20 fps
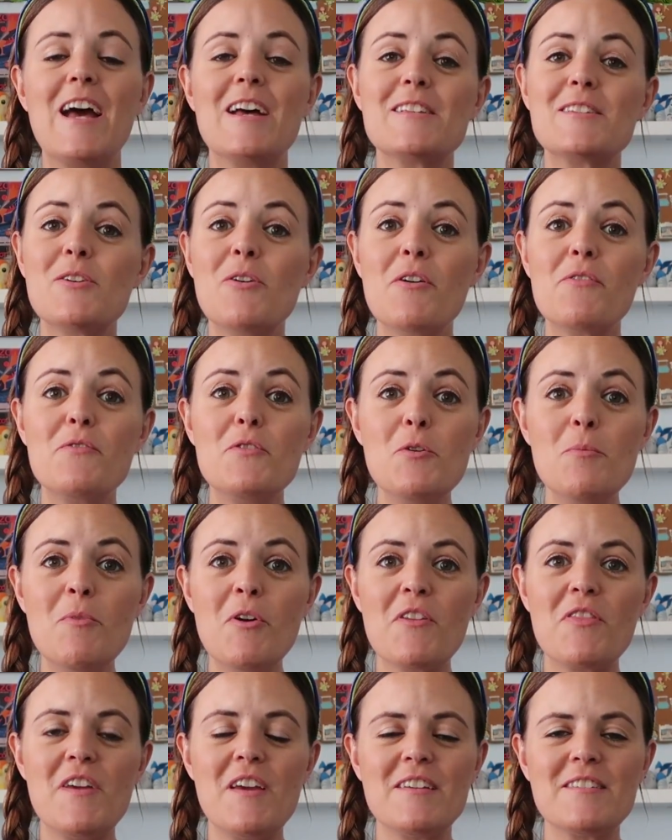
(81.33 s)
So a few
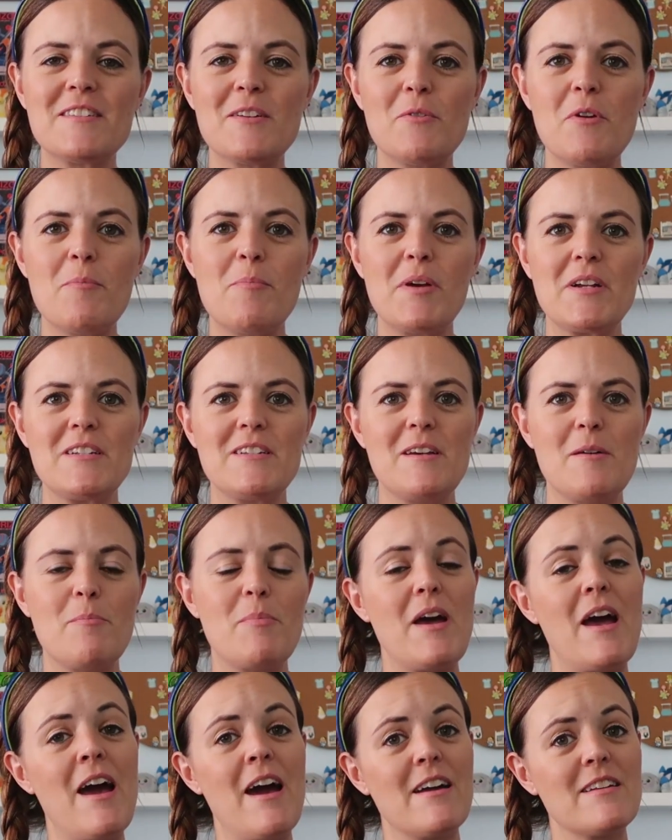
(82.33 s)
more things that we picked
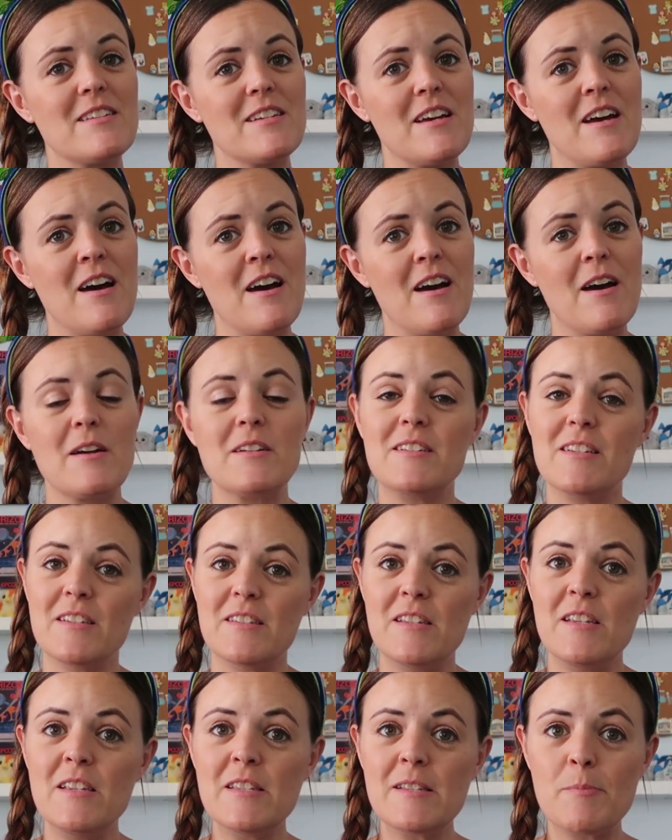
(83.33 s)
up at
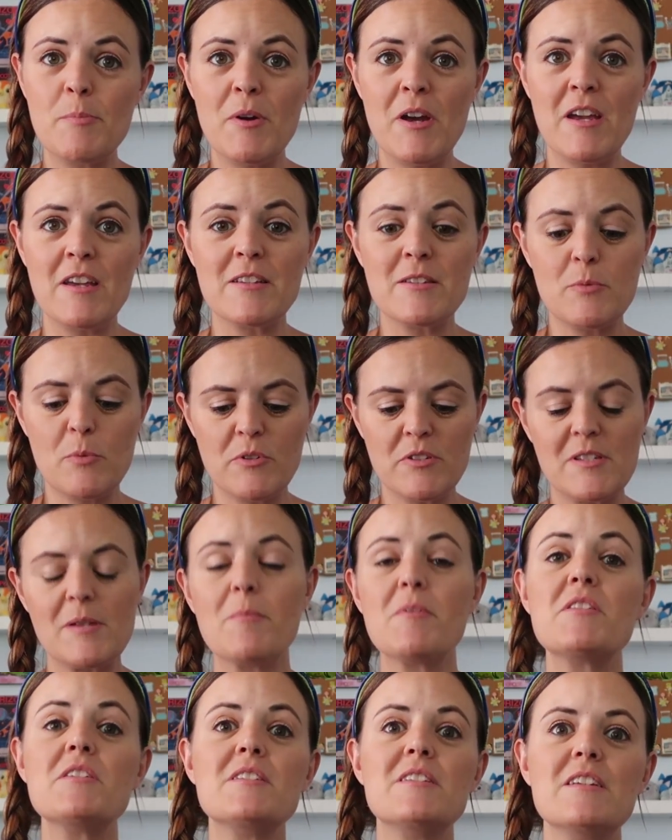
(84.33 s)
Disney Springs were
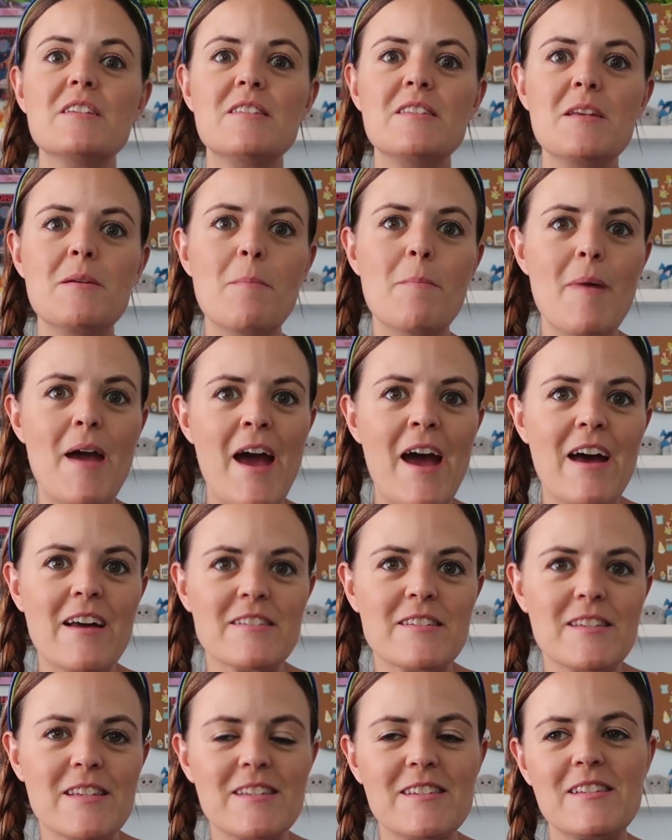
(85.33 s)
some of the Disney
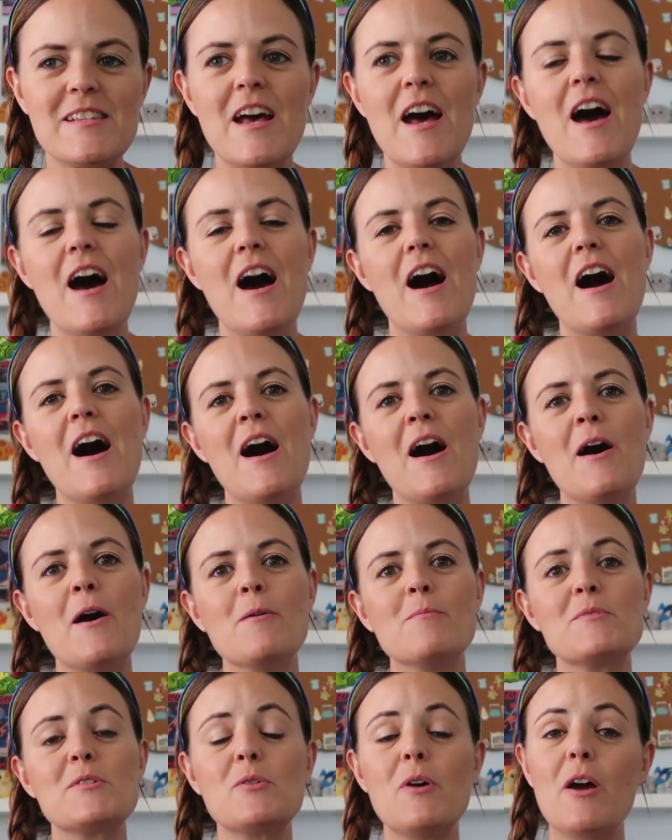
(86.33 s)
masks.
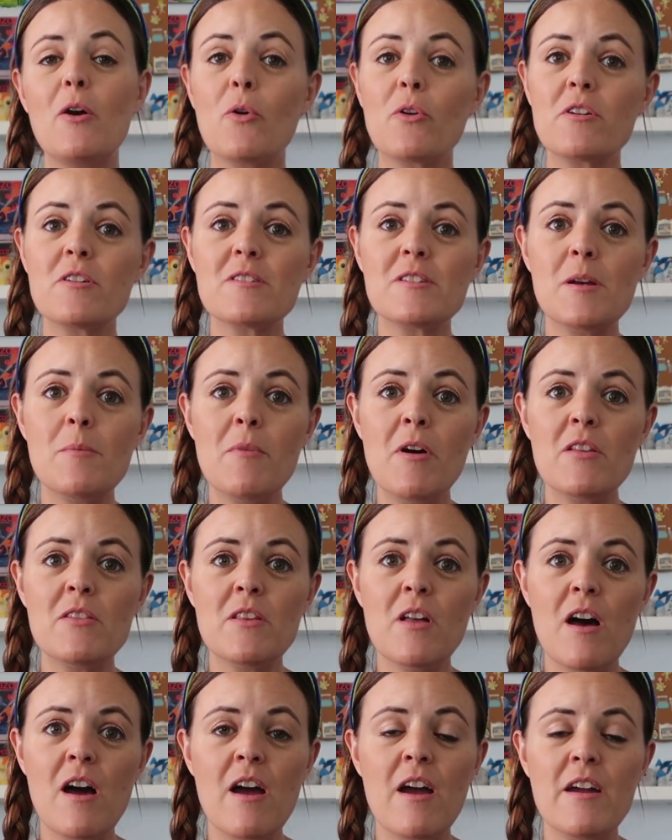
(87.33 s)
So I ordered some
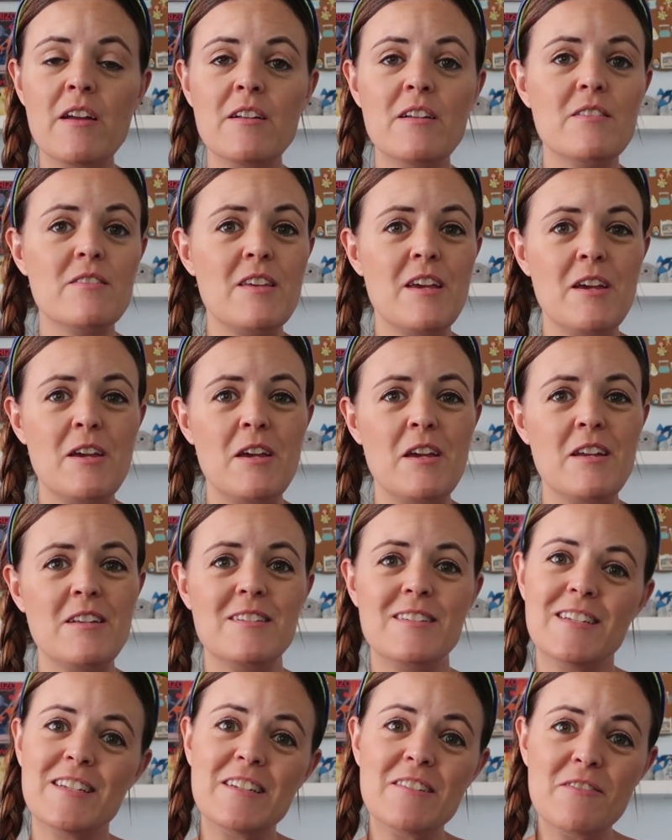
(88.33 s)
online.
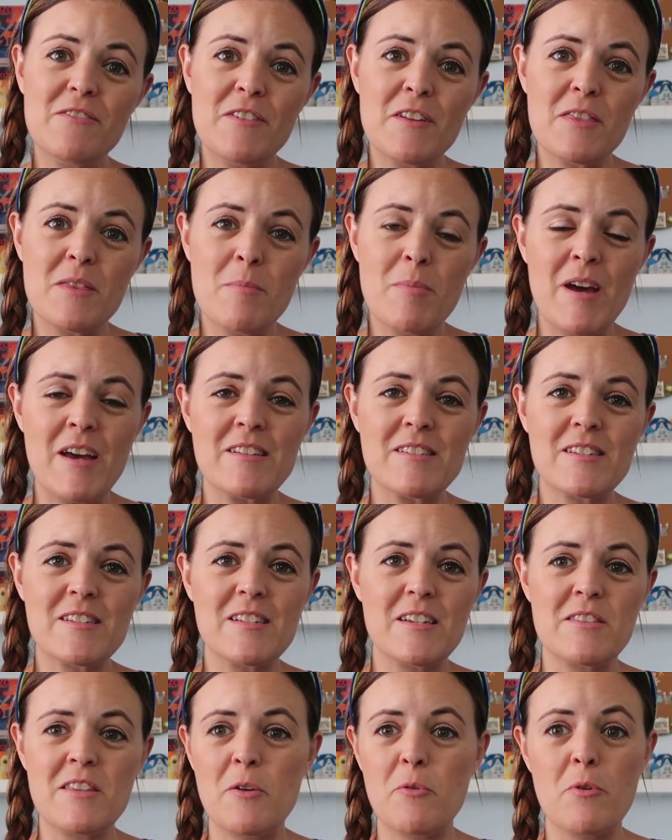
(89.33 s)
They didn't fit the
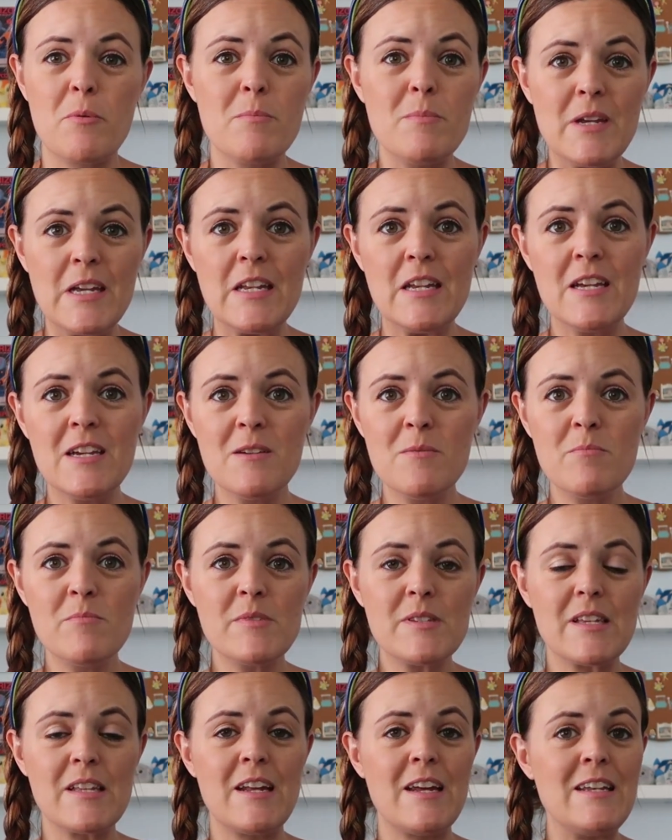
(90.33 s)
best. They were
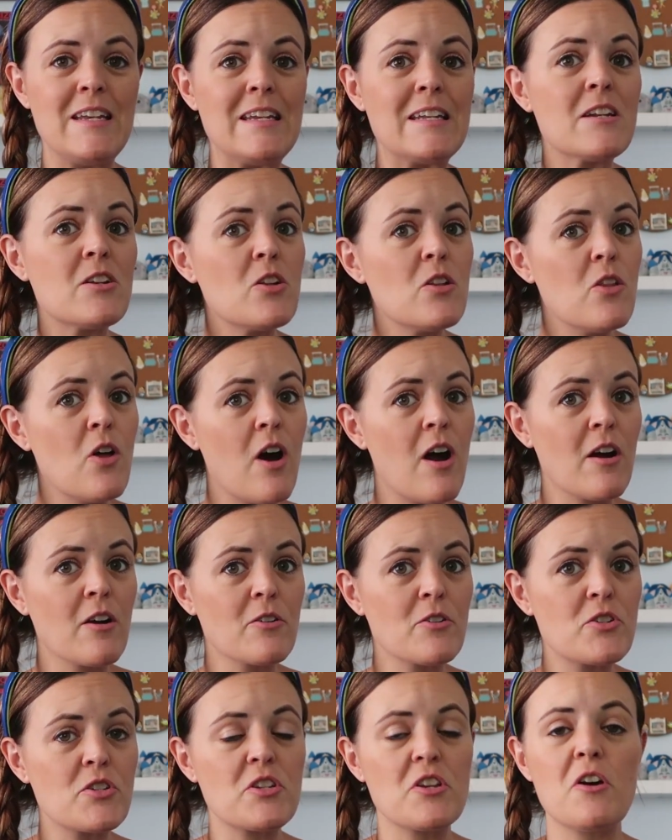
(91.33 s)
mediums and I needed a
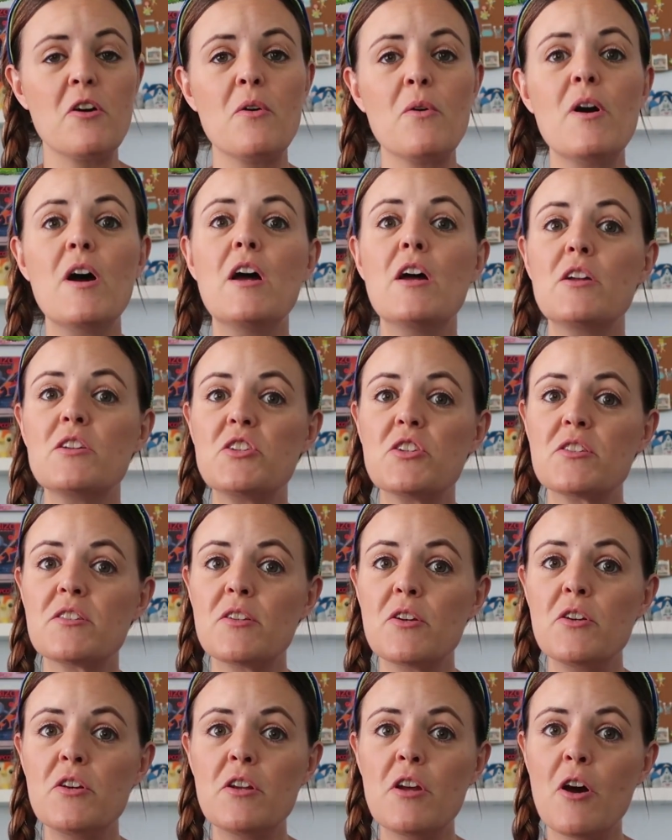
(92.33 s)
large. So just
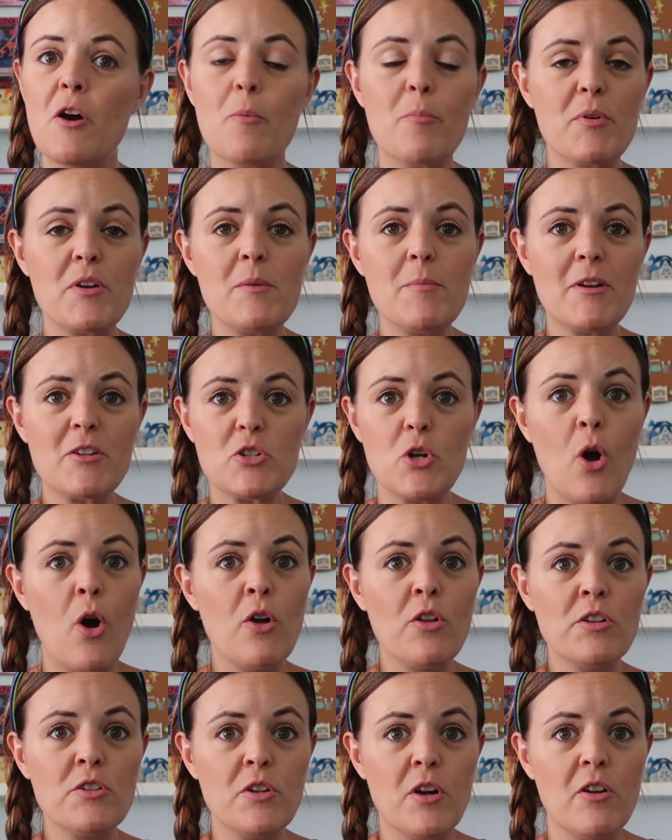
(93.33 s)
so you know, pretty much
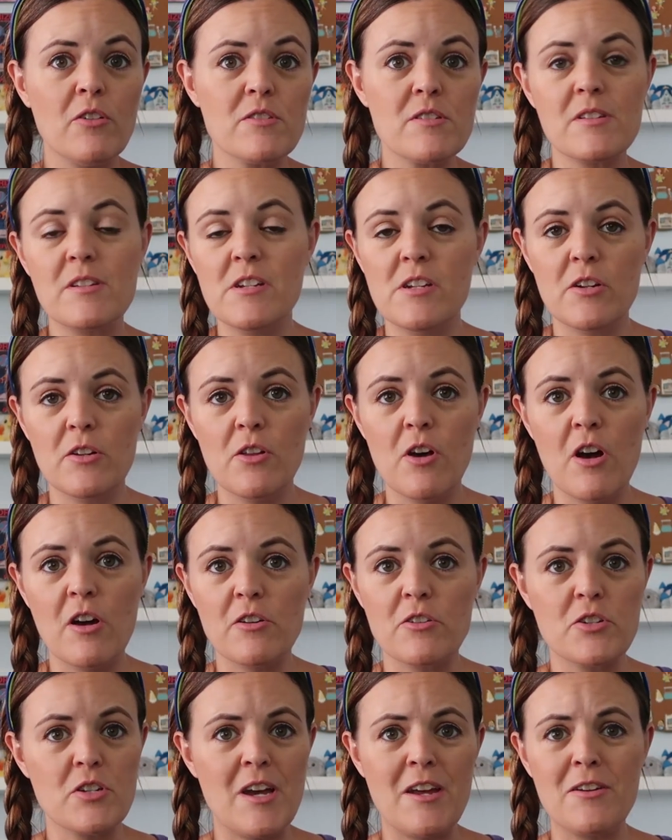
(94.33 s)
all adults need a
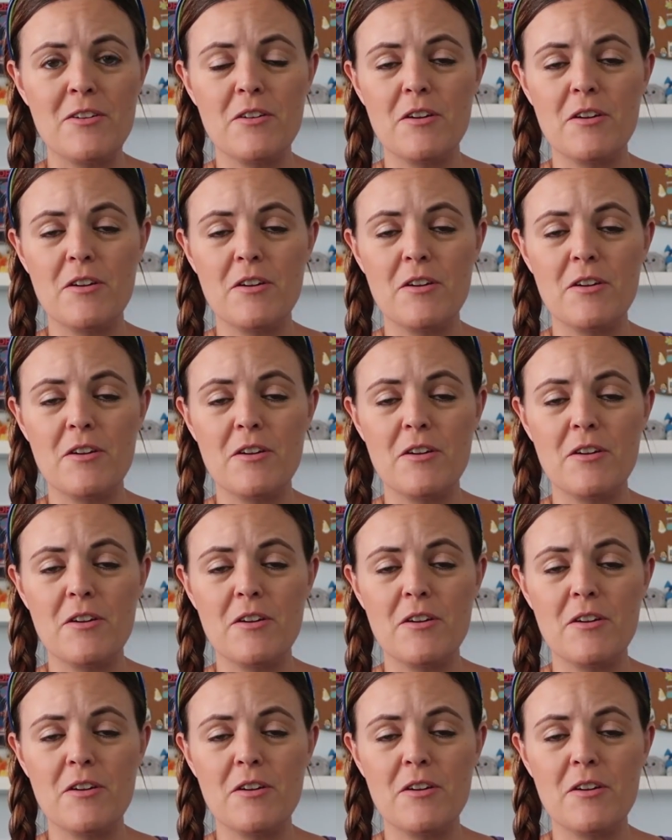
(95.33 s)
large.